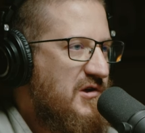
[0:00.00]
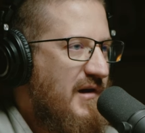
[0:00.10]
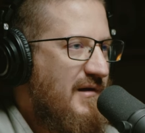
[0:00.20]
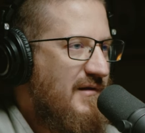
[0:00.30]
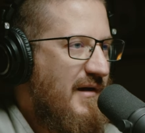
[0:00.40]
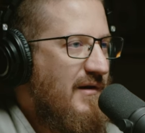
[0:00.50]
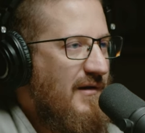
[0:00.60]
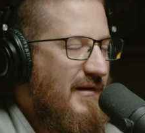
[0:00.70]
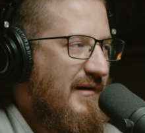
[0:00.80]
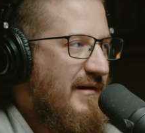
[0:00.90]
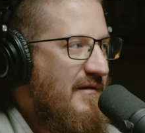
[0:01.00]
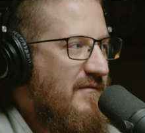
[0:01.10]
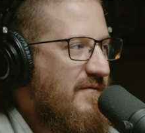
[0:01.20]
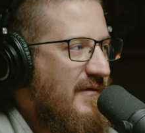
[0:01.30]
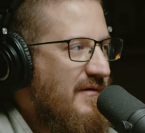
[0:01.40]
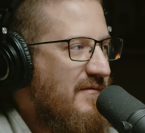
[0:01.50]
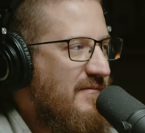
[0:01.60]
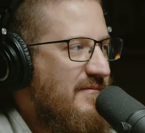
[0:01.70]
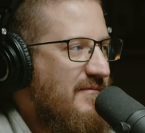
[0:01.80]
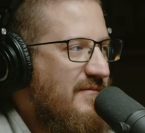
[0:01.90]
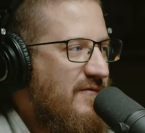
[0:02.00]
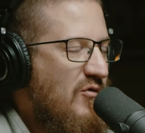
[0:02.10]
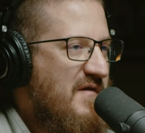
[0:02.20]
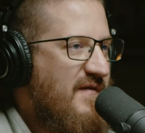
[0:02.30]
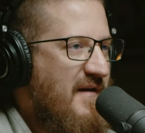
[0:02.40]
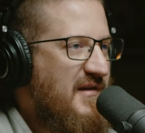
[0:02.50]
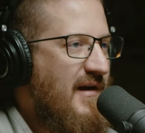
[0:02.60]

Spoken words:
trick. Like in 45